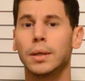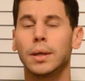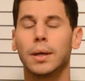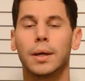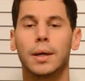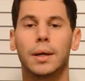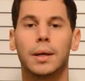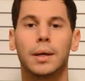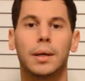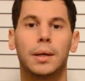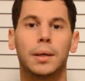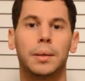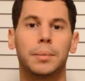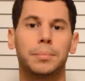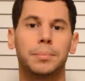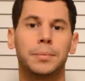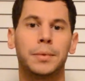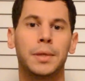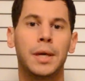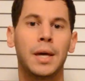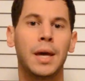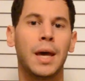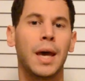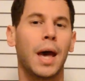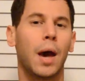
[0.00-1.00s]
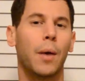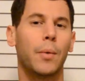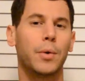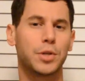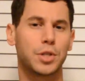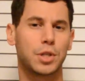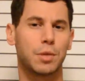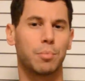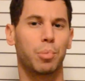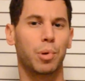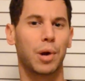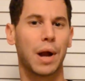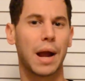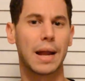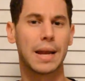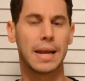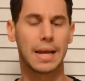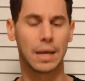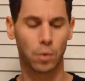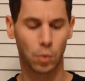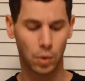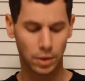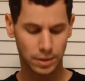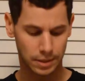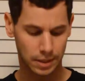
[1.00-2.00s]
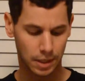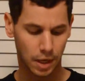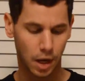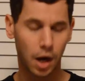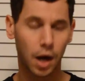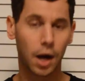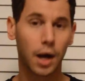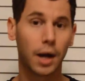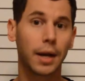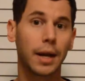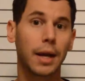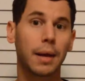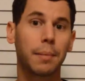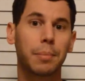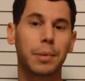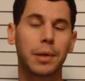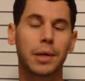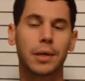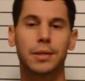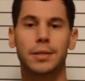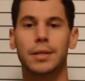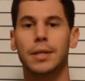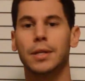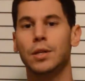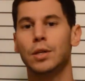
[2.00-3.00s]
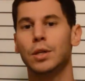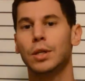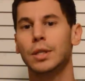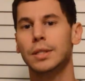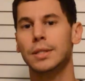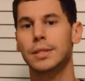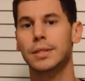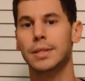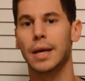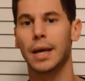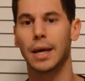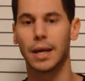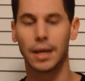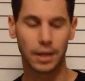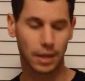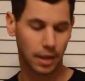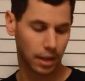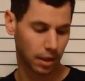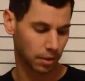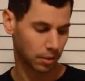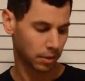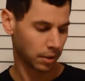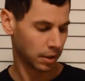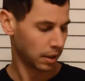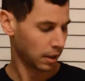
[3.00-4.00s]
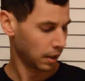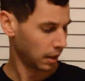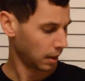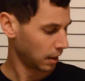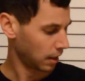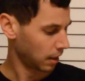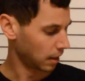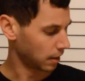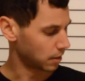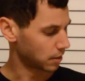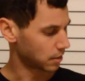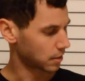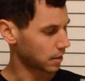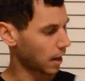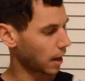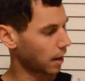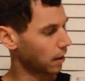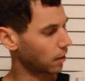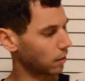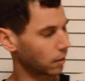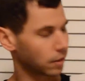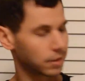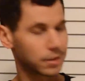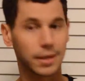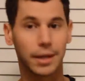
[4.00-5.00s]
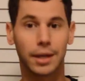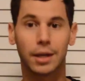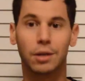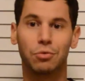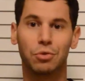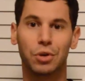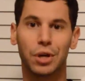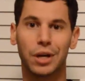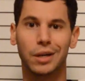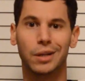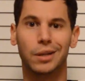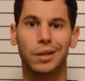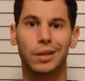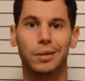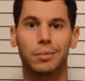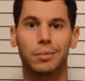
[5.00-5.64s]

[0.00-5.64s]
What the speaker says: I wish the branding wasn't on it, because then you could say, it just kind of looks like a regular